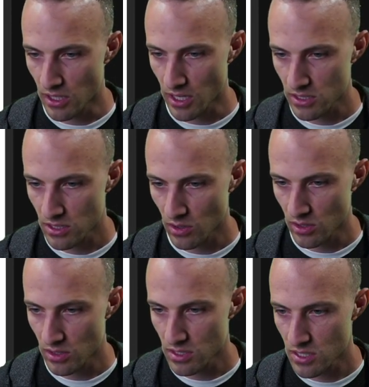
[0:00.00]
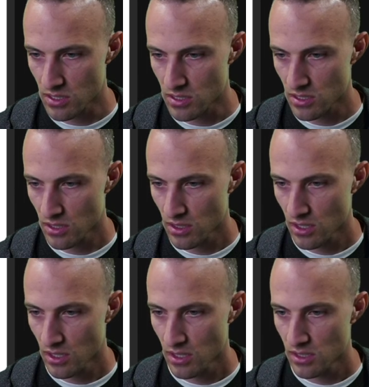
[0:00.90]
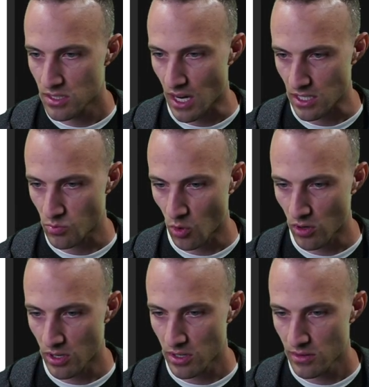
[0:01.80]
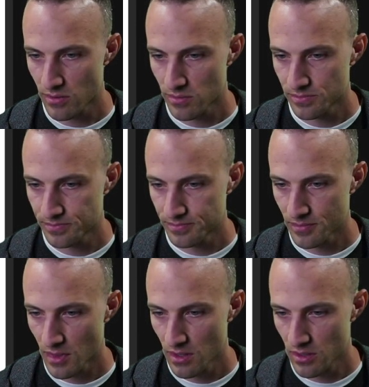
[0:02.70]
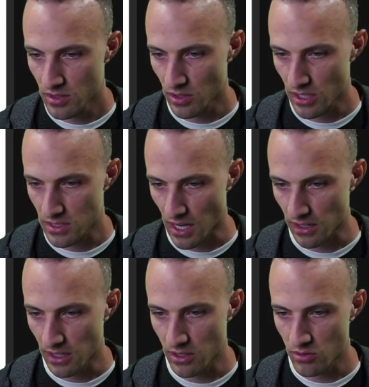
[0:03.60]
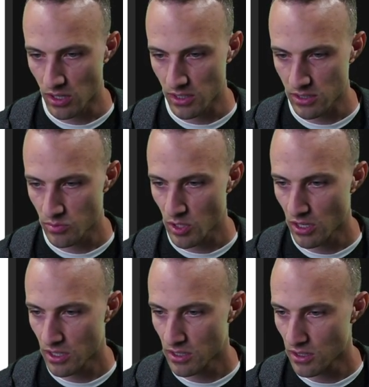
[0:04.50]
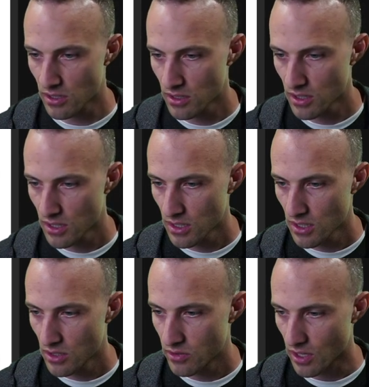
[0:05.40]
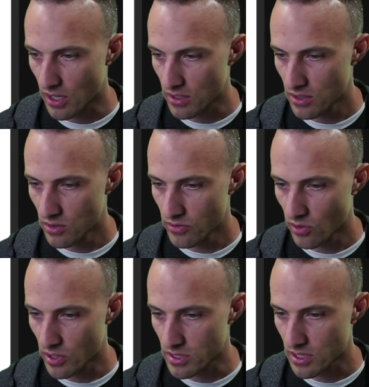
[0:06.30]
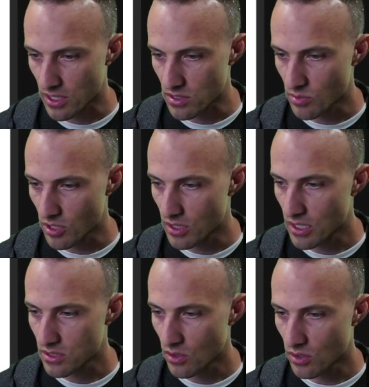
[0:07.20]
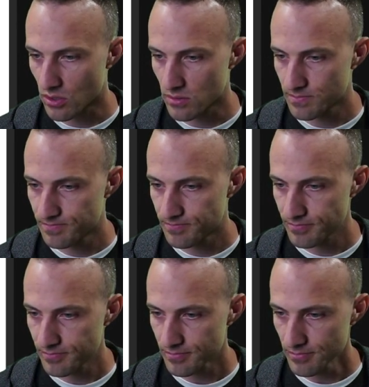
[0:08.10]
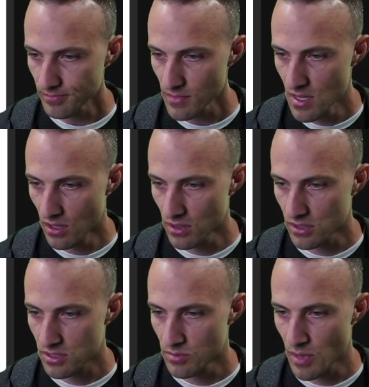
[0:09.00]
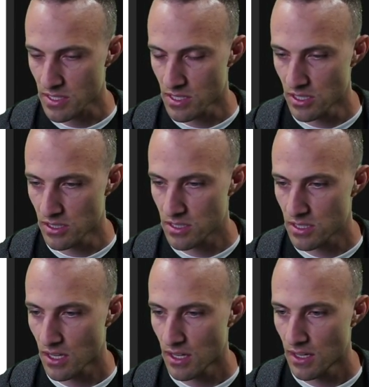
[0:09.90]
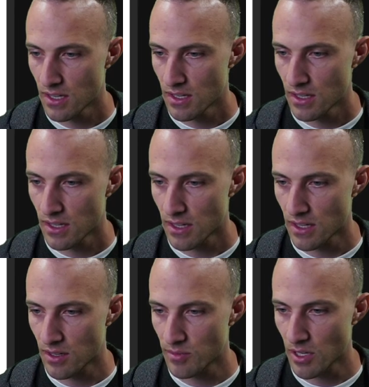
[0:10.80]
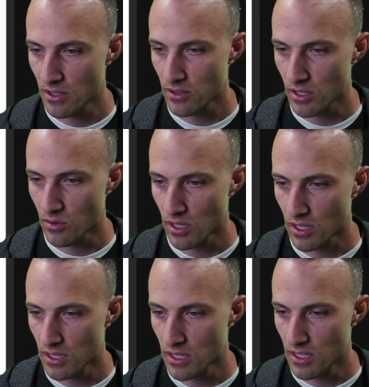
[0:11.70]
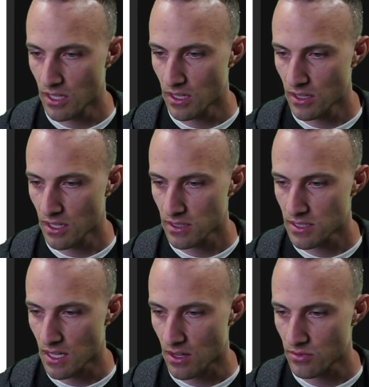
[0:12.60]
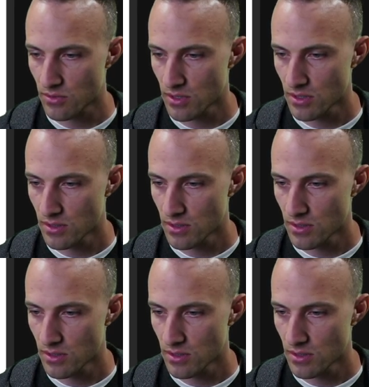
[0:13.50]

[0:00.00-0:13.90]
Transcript: Yeah, so this is dashboard. So that's highlighted drawing. That should be on here. We've got new invoice, customer, net total, alerts and messages. Um, I don't think we're going to need any of that stuff.